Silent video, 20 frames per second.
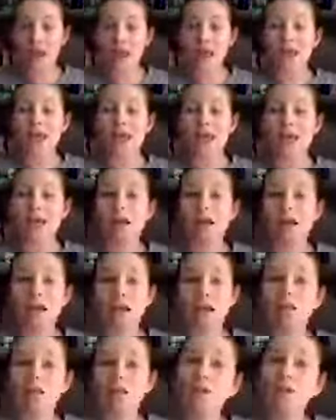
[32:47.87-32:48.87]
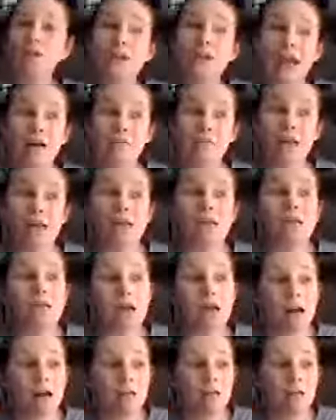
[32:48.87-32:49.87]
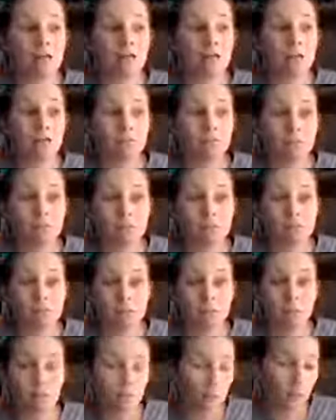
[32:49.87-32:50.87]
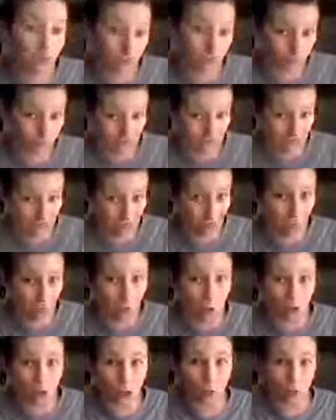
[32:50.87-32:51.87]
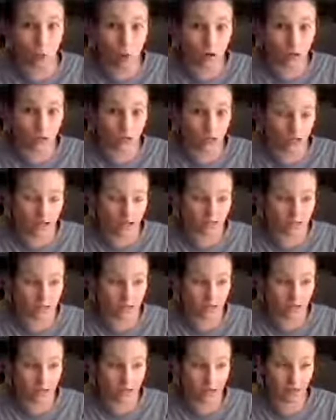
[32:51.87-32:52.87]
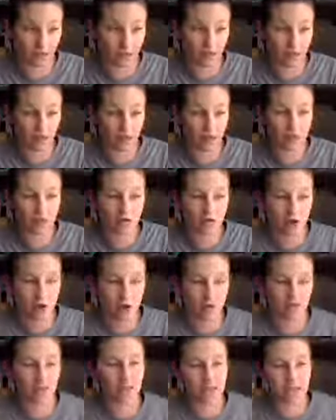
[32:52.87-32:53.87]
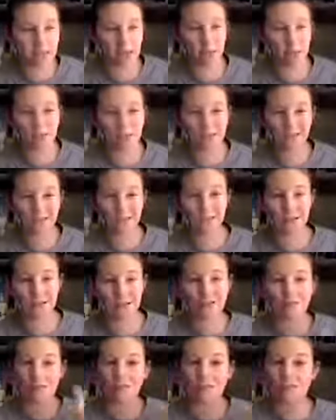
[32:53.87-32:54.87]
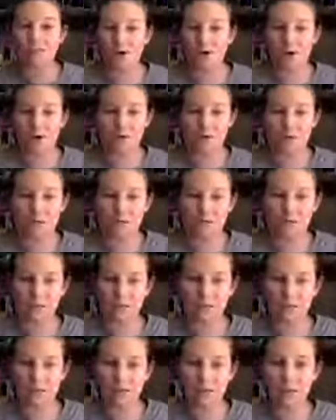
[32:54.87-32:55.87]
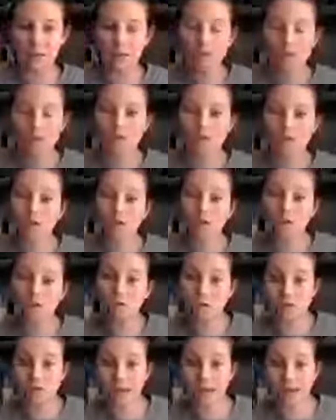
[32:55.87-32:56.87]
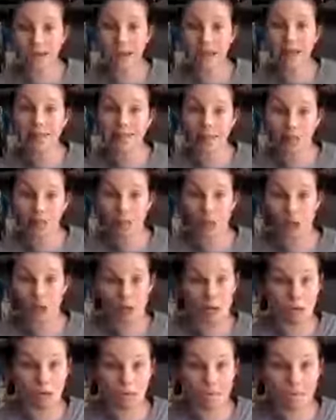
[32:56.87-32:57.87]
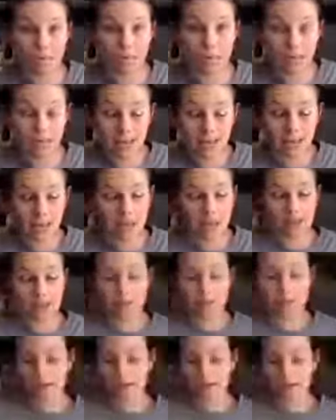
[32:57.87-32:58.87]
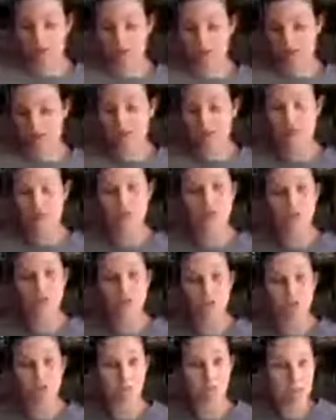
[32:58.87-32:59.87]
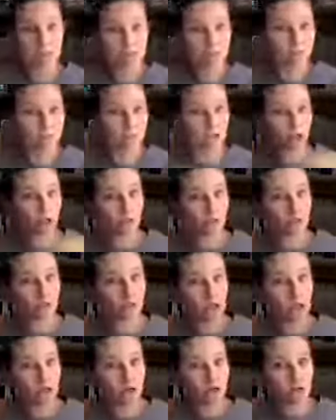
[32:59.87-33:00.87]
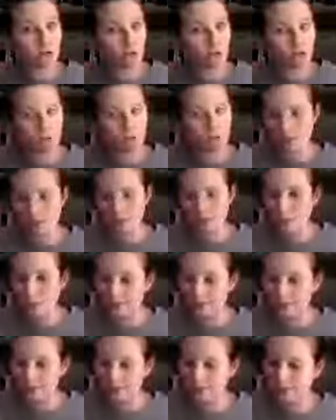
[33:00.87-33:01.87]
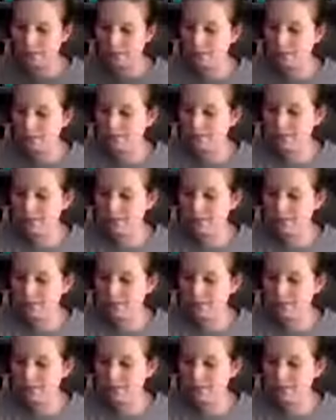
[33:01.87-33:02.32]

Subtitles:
And I think I'm going to be having a Young Living Business Building 101 class. I think not this coming Sunday, but the following Sunday. So if you're interested in that, let me know. And thanks for joining me, Shelby O'Connor, the Oily OT.